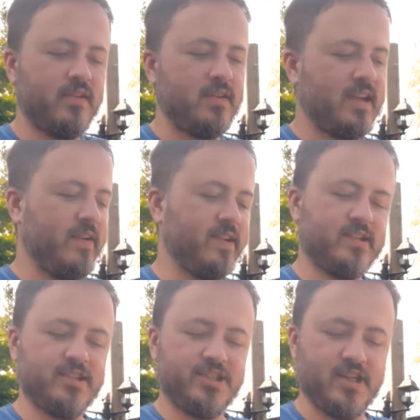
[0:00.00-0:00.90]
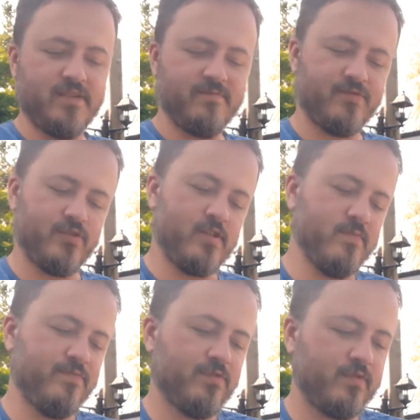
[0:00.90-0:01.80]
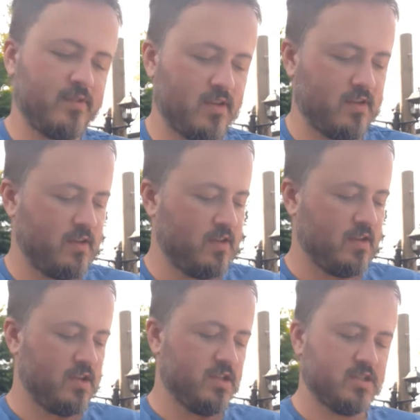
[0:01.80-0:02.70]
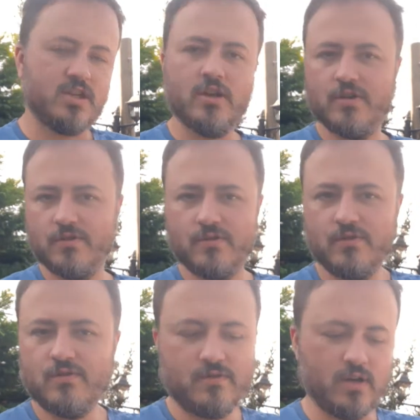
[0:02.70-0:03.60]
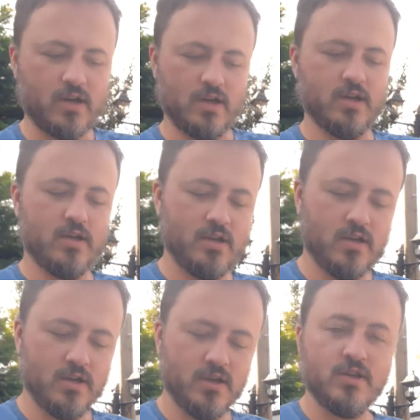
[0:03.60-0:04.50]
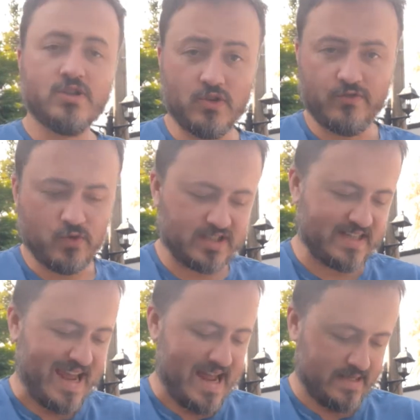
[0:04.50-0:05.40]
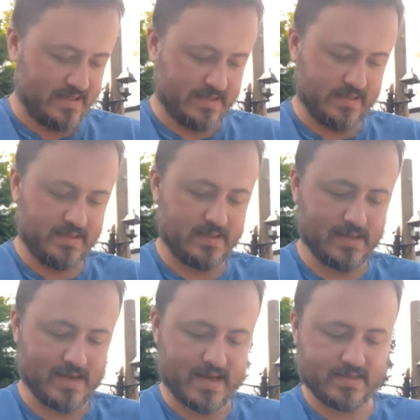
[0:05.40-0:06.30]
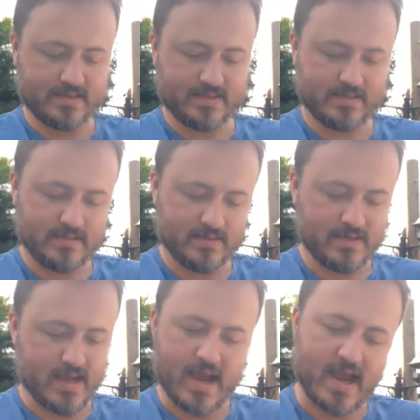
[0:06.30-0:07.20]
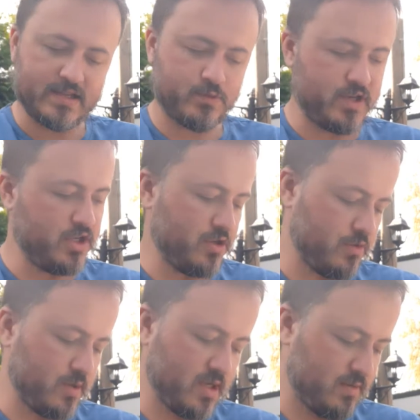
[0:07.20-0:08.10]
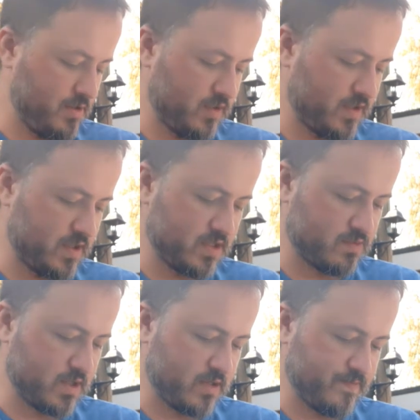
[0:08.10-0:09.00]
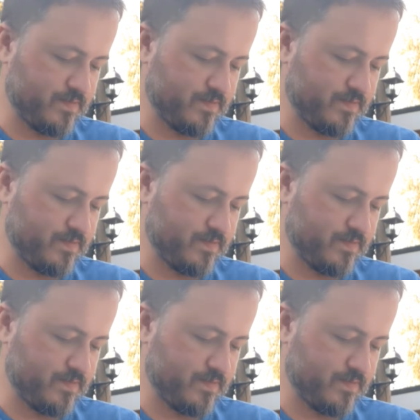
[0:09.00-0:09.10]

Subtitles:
character sheet. All right. So it's got the 4 stats as we knew in Mutant as well,